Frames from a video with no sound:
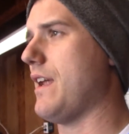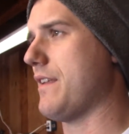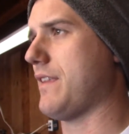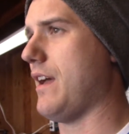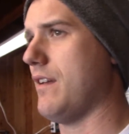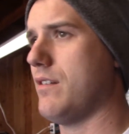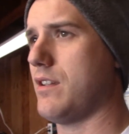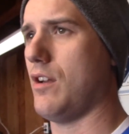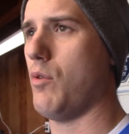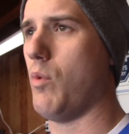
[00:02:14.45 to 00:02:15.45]
Not that,
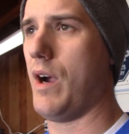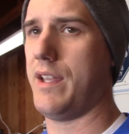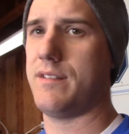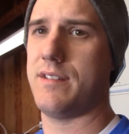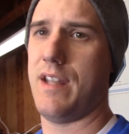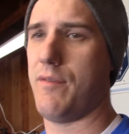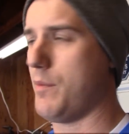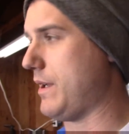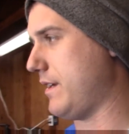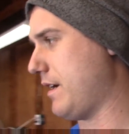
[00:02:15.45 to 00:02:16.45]
you know, white's never
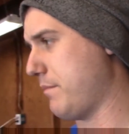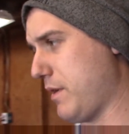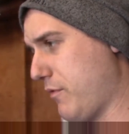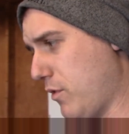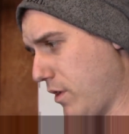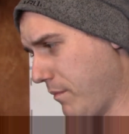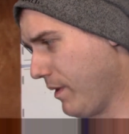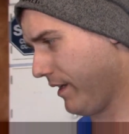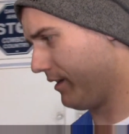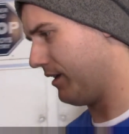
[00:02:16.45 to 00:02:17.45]
been done before,
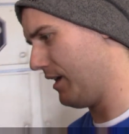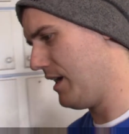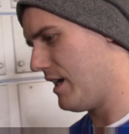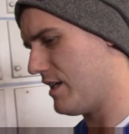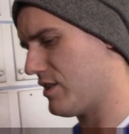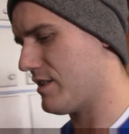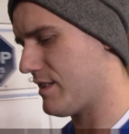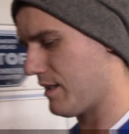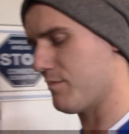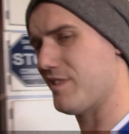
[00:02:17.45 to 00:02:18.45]
but it just
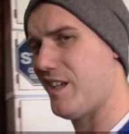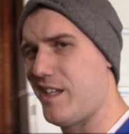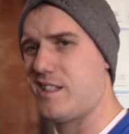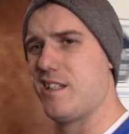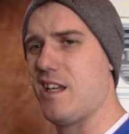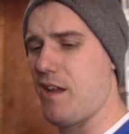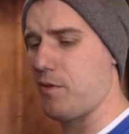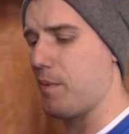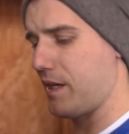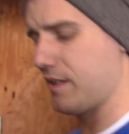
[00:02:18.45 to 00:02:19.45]
seems like
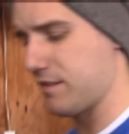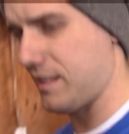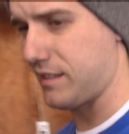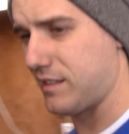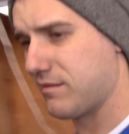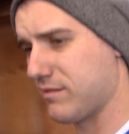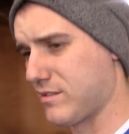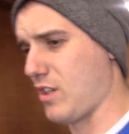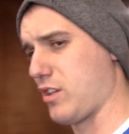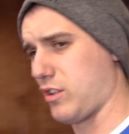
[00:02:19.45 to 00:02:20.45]
everybody does that
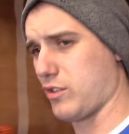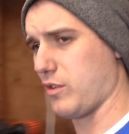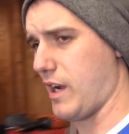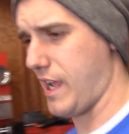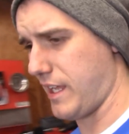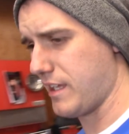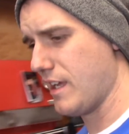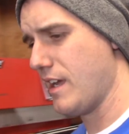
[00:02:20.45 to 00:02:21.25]
darker gray.